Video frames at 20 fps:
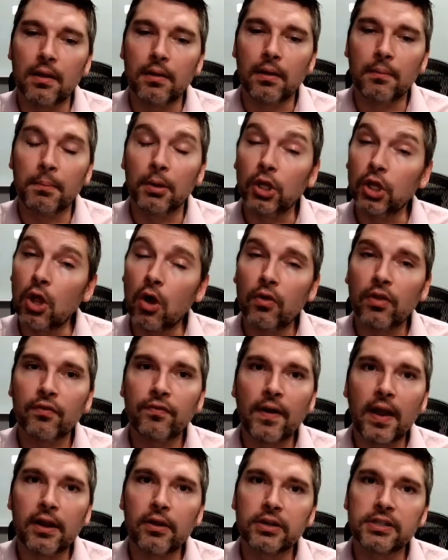below the
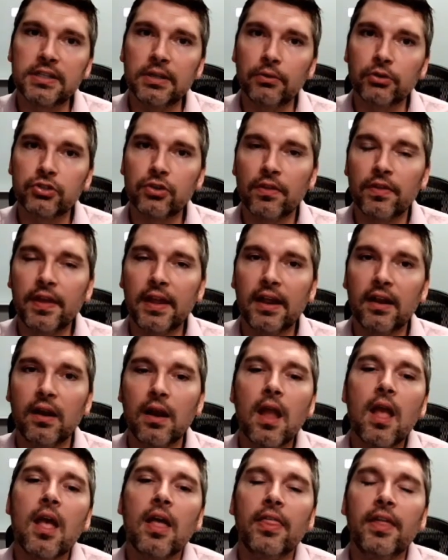fire extinguisher there
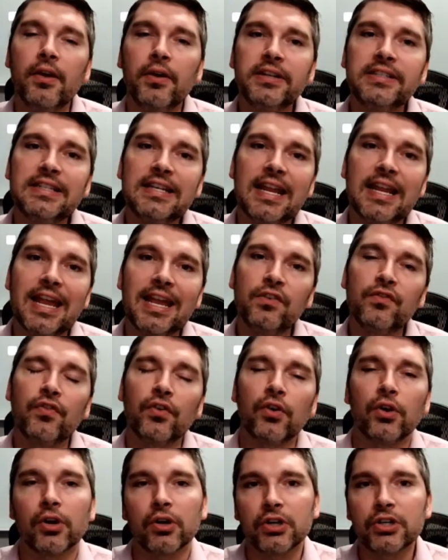is an
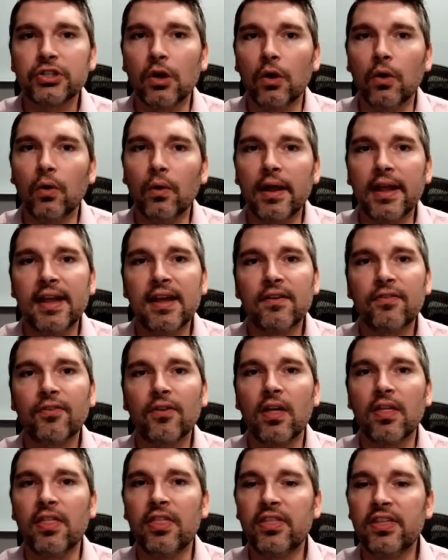inverter. So if
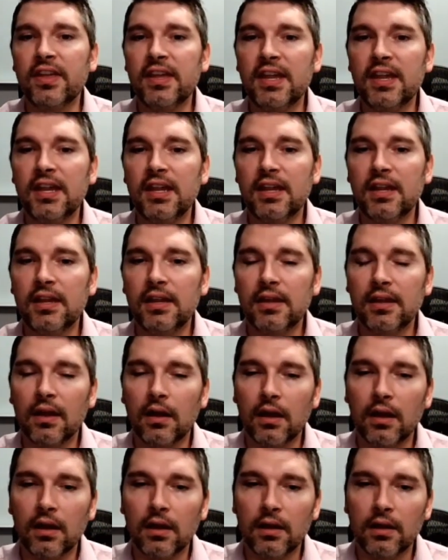the
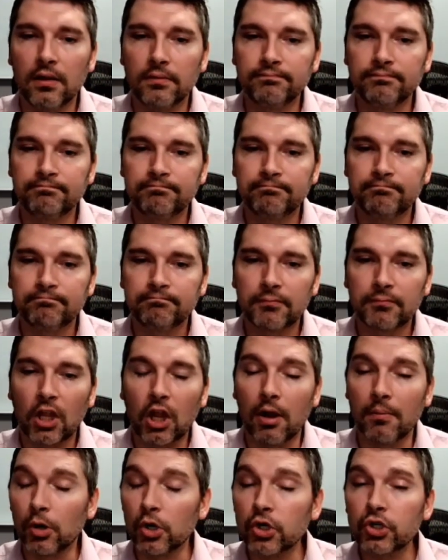
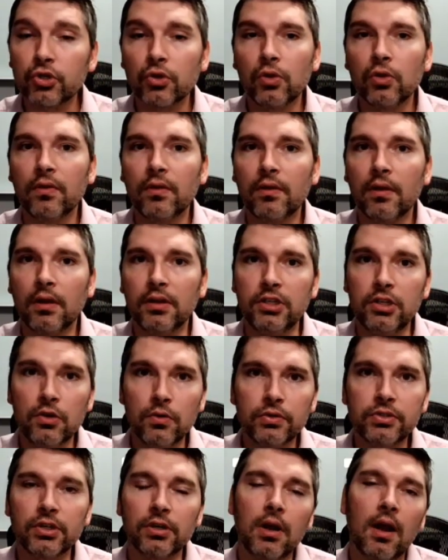commercial
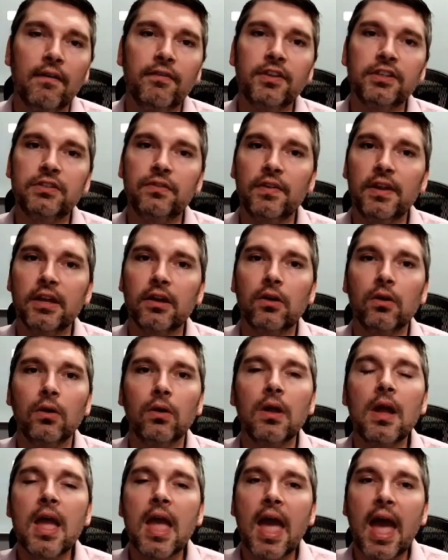user of this
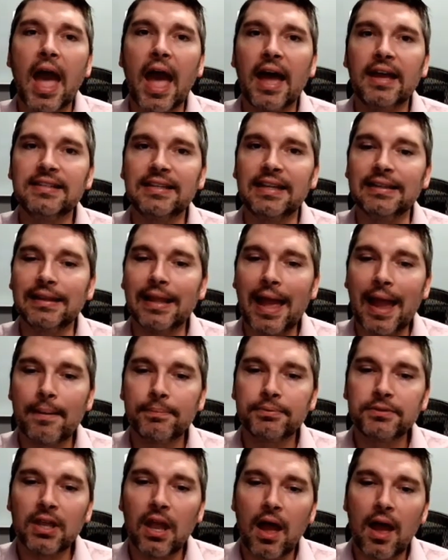vehicle has a
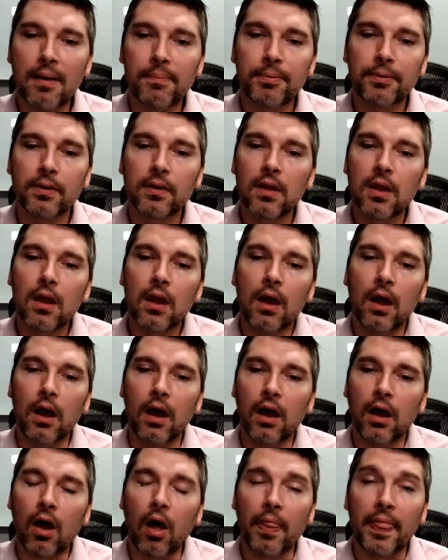laptop
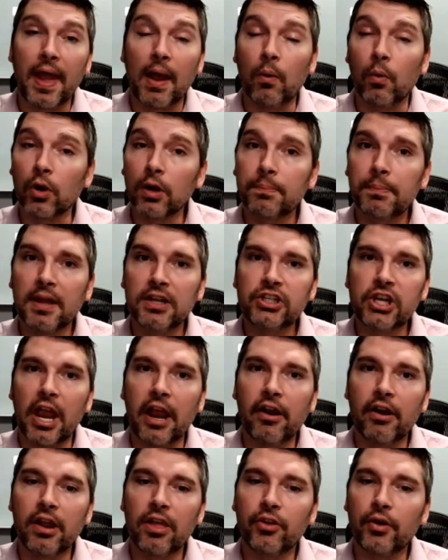on that workbench
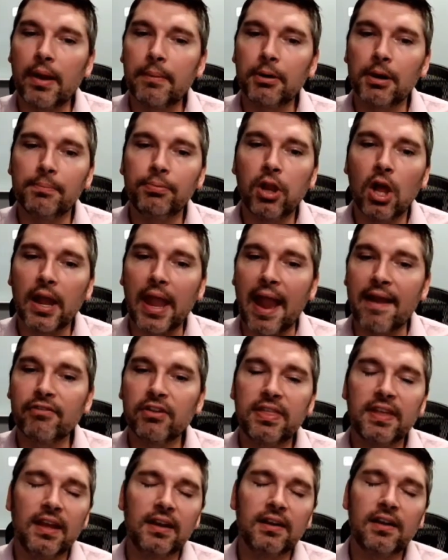area, they're able to plug
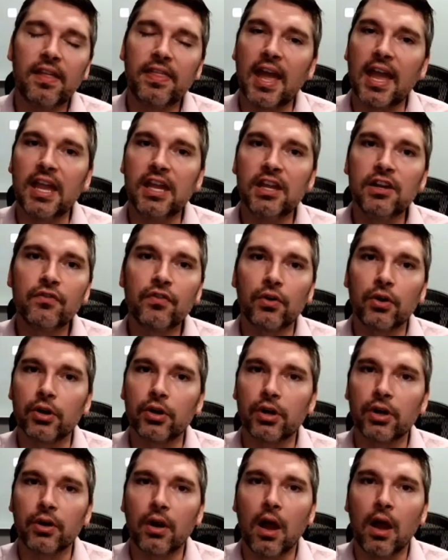everything into that
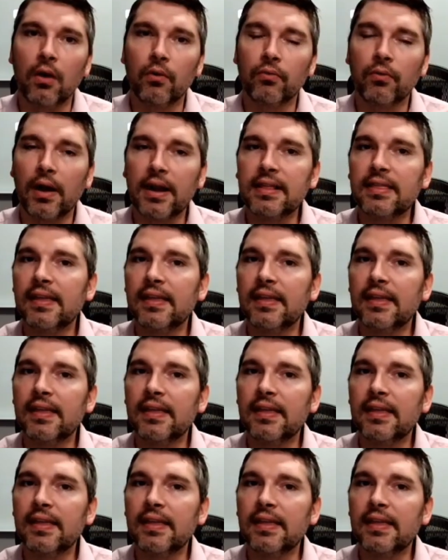inverter right